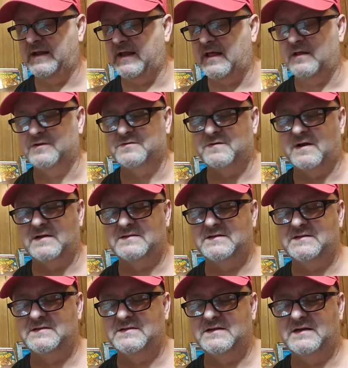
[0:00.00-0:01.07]
like Alex
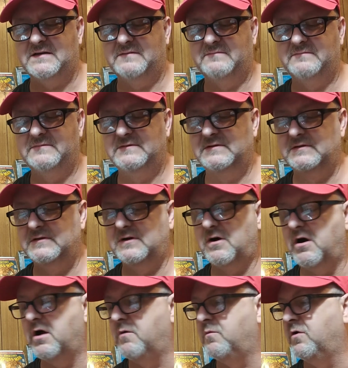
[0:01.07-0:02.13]
Ross's uh,
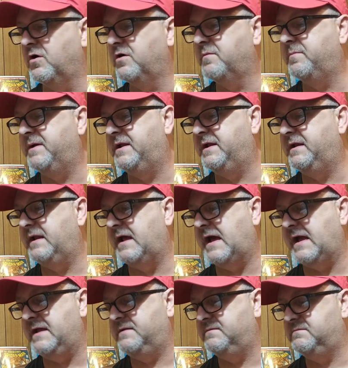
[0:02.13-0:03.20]
artwork, but
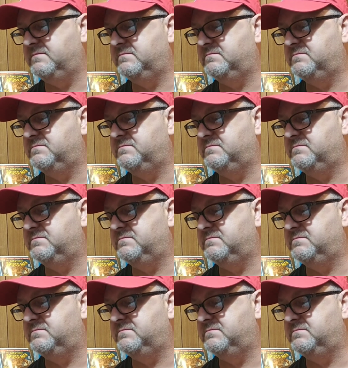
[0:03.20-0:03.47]
I